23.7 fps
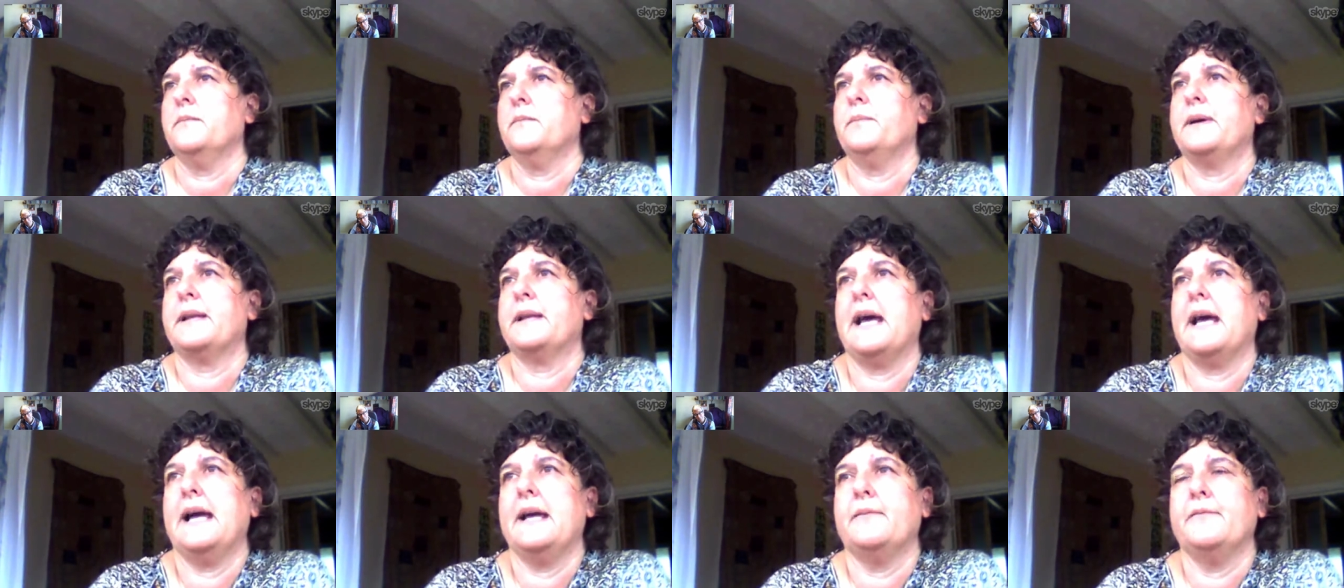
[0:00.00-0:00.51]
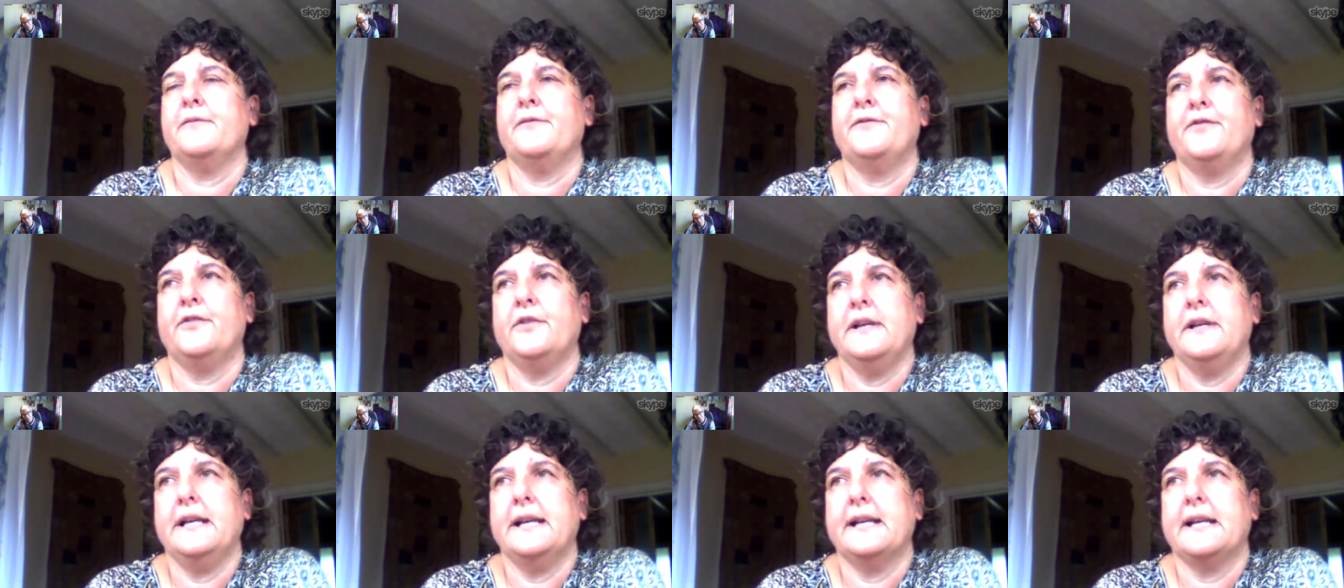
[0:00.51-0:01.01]
But I am
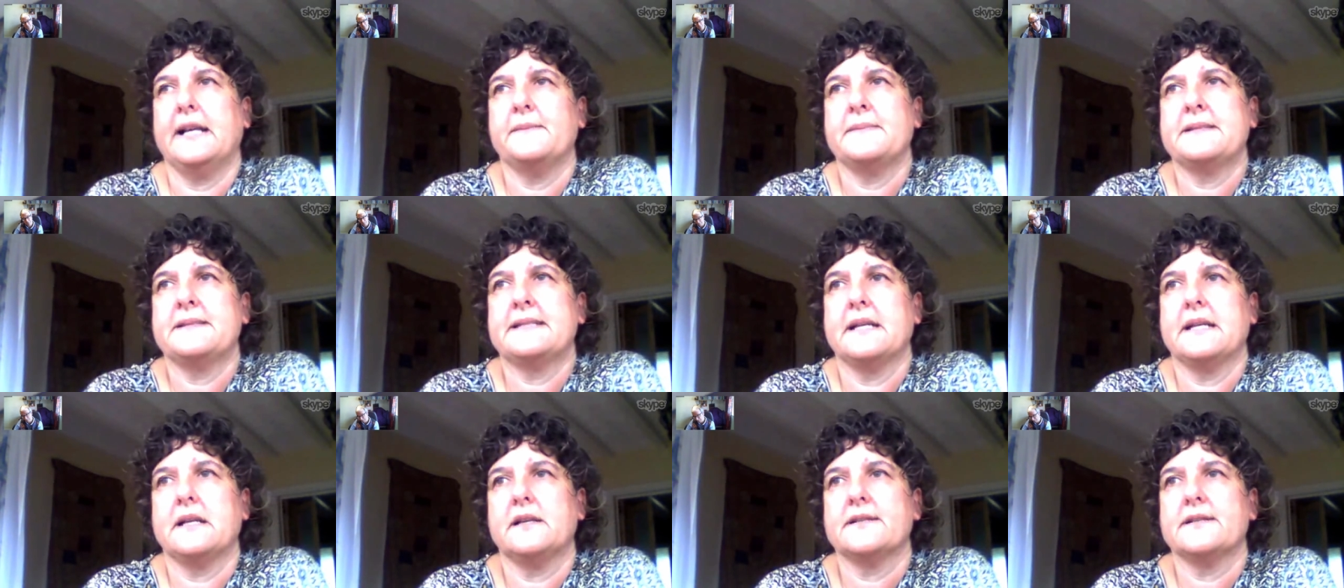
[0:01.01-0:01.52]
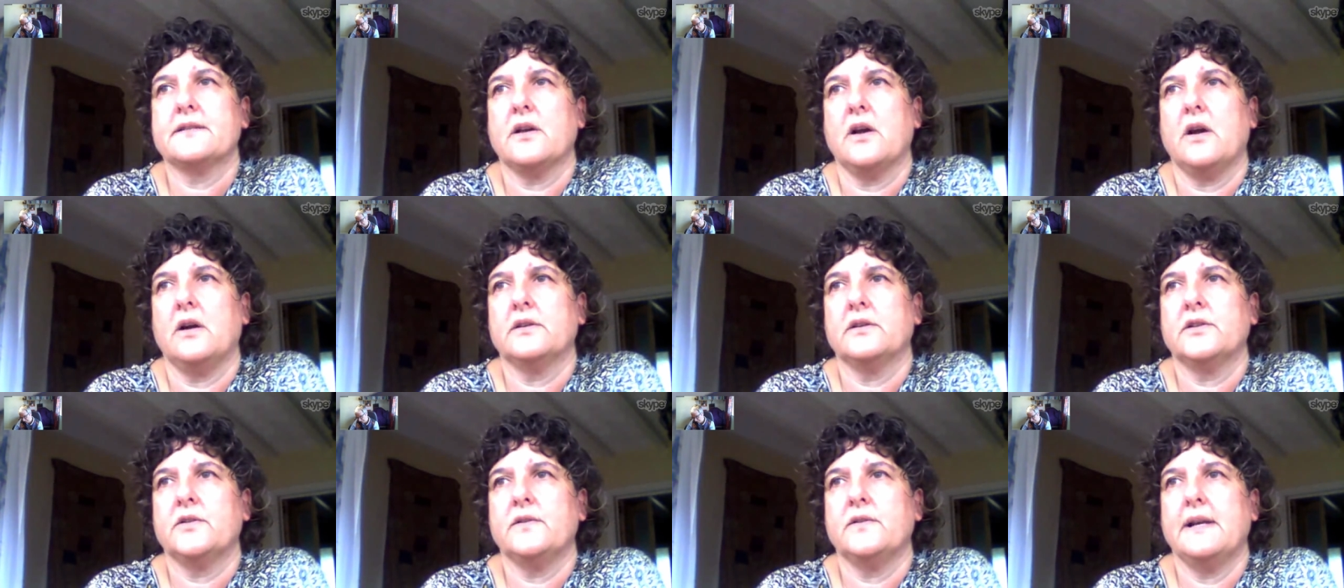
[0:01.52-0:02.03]
free and I'm still as
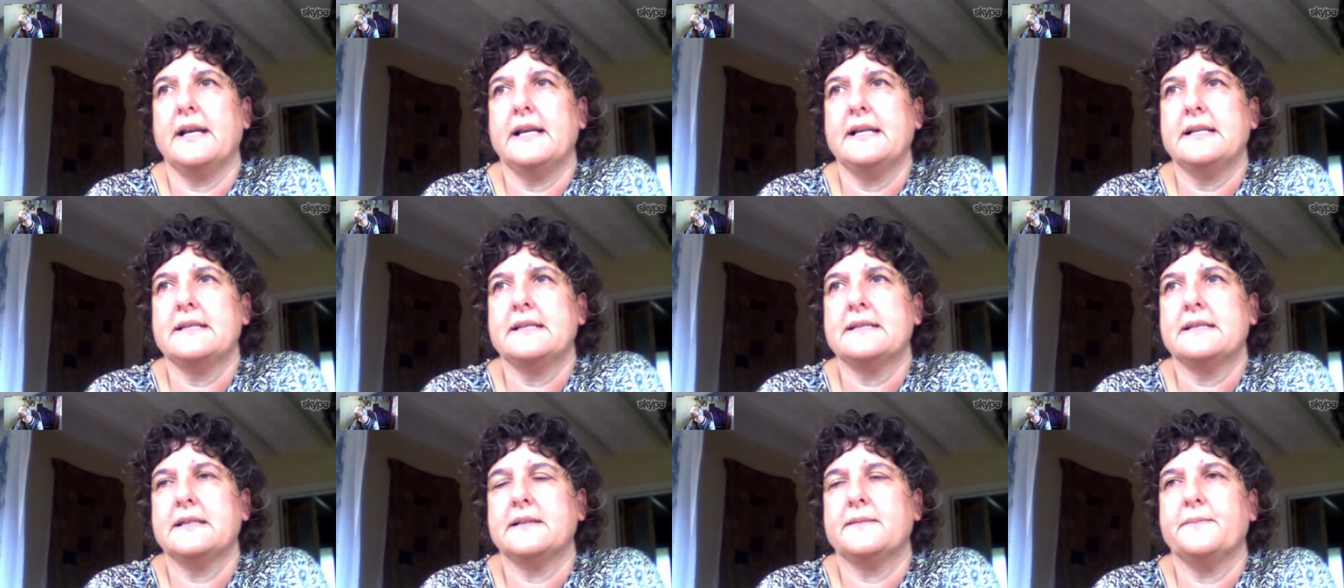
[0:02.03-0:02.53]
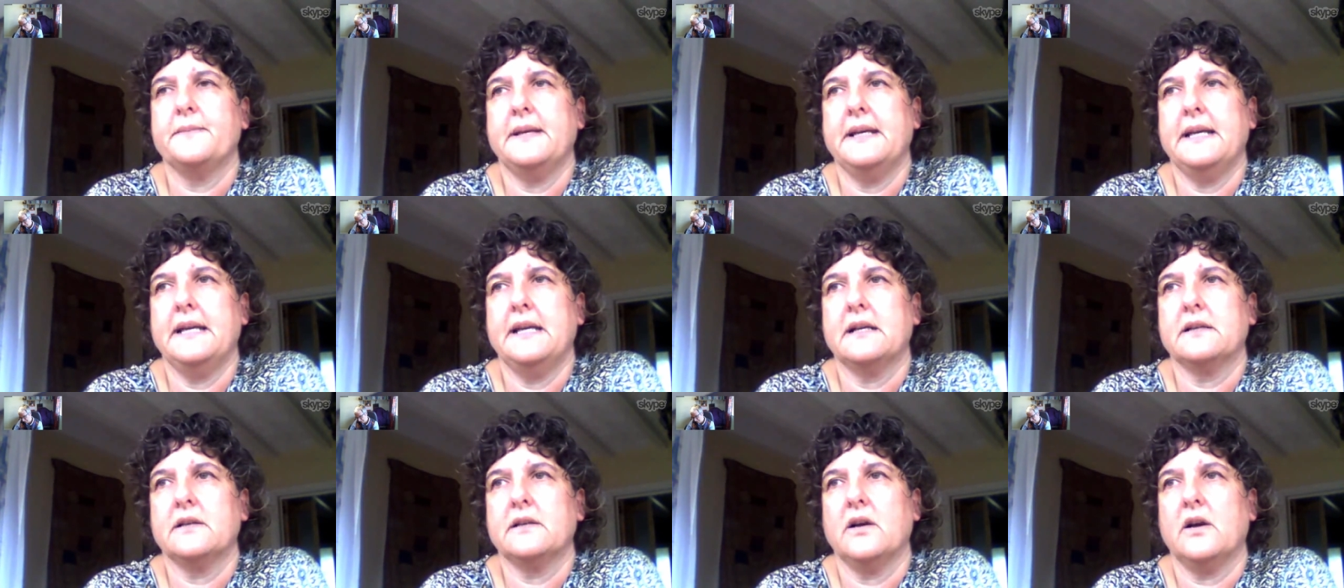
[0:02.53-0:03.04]
God created
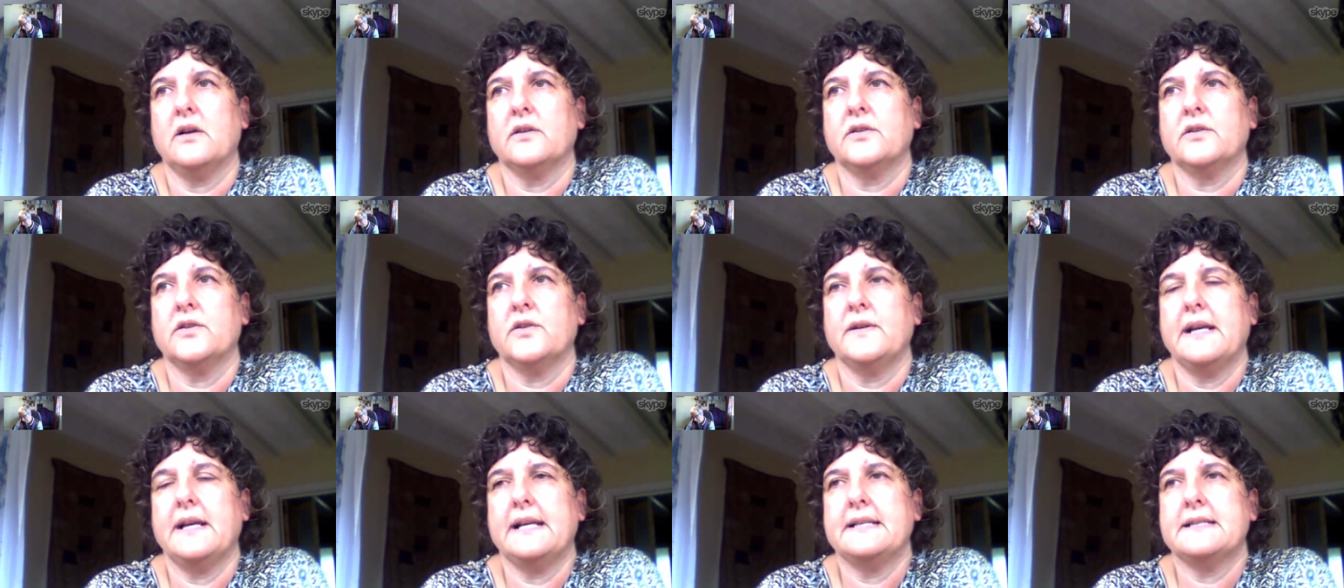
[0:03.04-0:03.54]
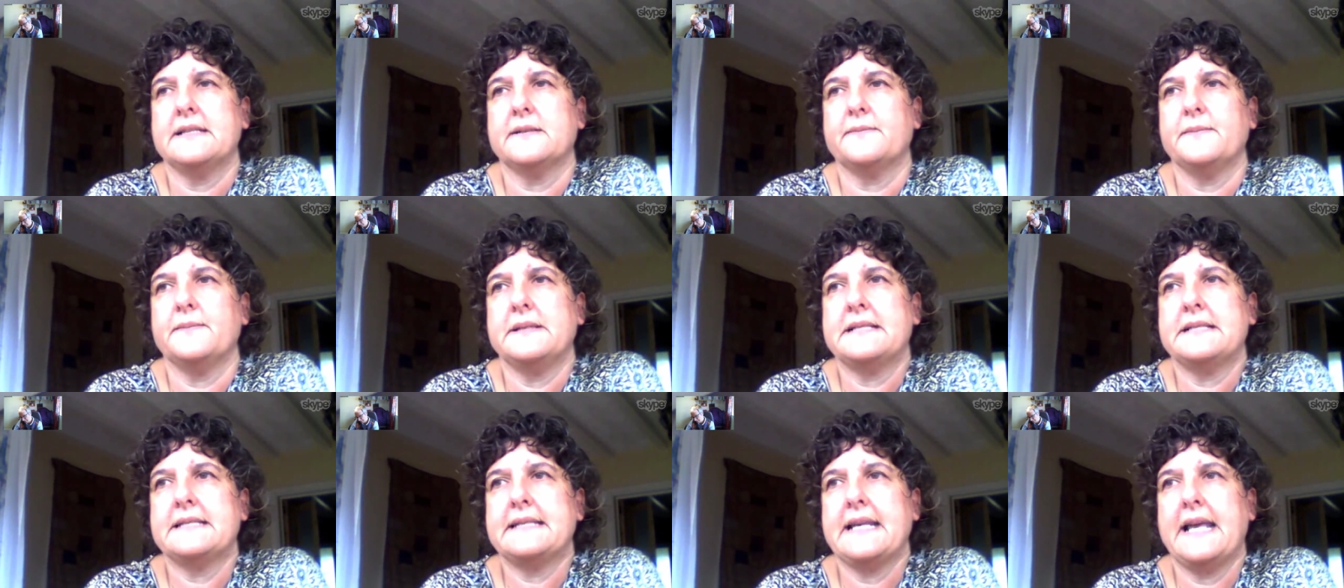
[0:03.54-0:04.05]
me, and God created
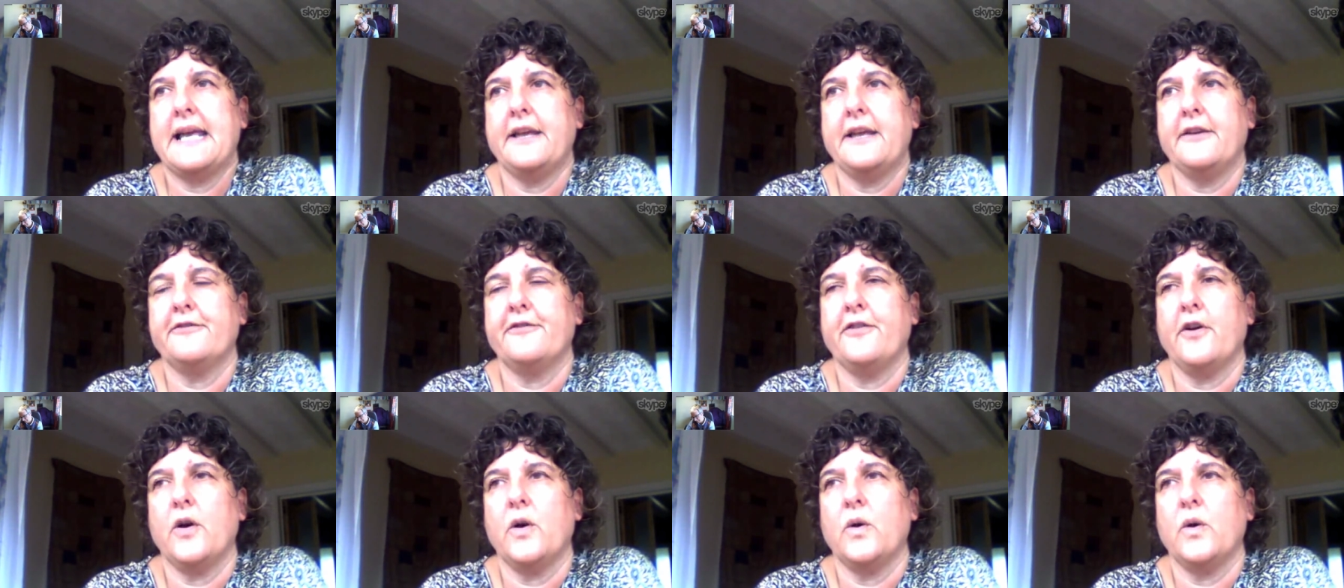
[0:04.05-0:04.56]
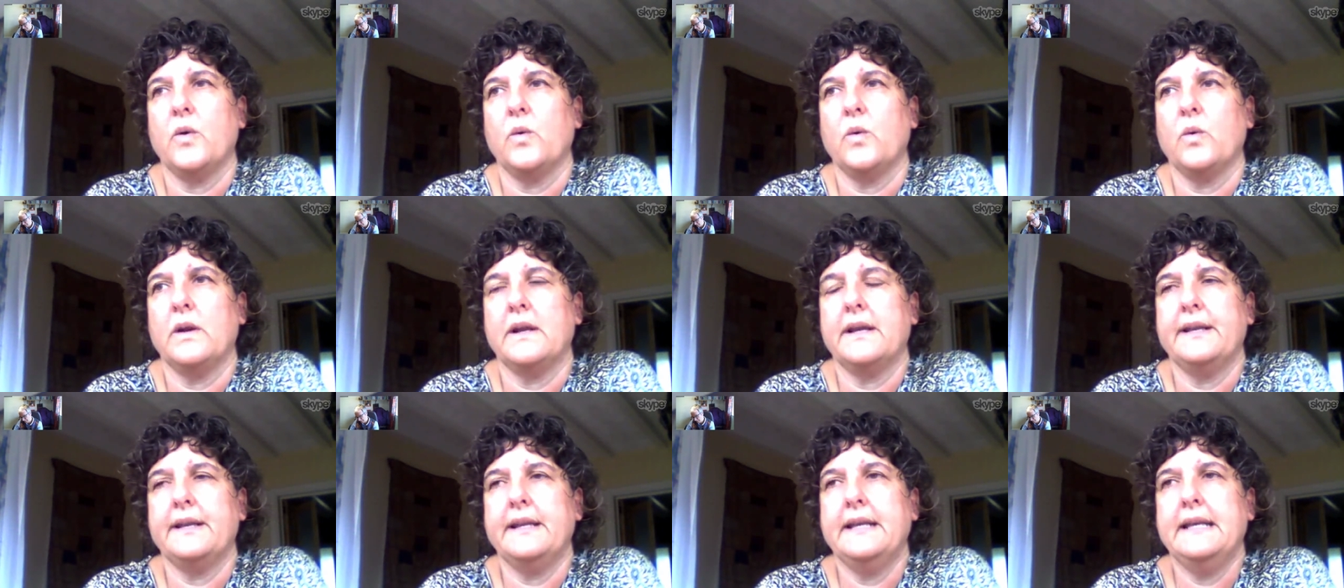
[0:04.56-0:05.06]
me safe, whole, and